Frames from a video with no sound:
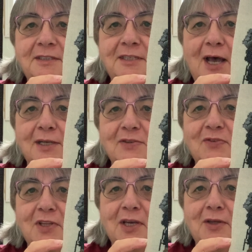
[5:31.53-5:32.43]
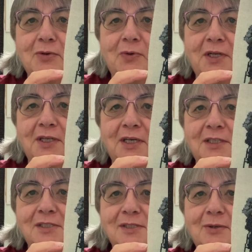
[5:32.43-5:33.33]
ask for the other one
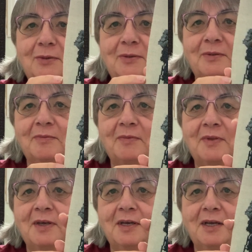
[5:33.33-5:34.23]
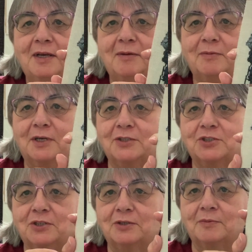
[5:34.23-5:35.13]
yet, so not
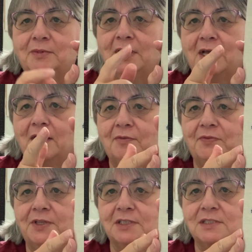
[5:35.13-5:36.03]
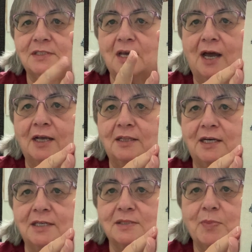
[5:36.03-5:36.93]
sure. This
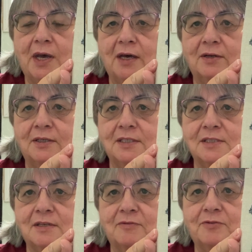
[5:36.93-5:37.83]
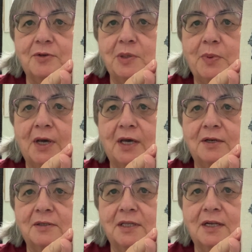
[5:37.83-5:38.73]
eyeglass pattern is a free
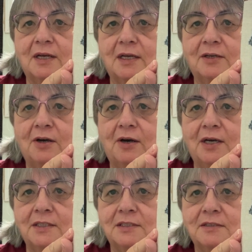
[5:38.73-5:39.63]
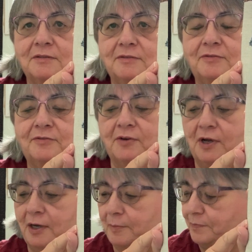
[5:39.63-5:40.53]
pattern that I got
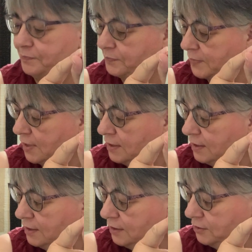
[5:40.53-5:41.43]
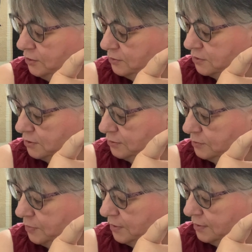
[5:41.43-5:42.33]
from YouTube.